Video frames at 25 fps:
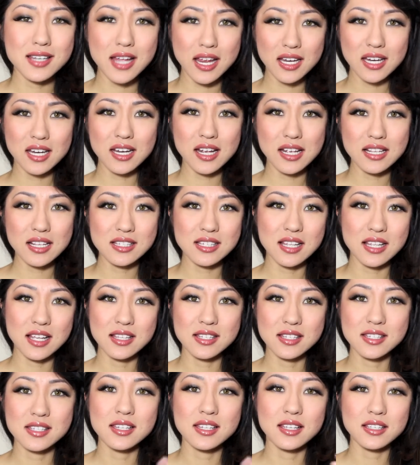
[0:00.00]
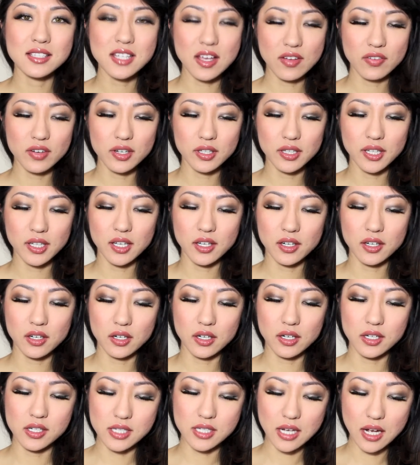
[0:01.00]
99 cents, definitely
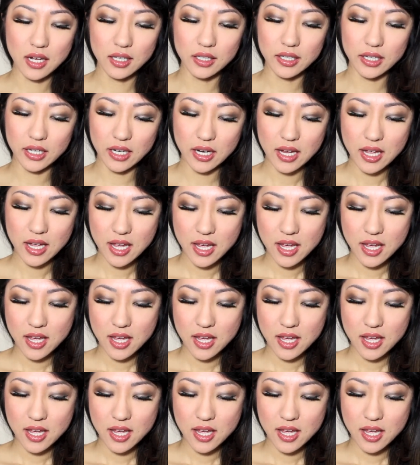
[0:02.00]
under a dollar.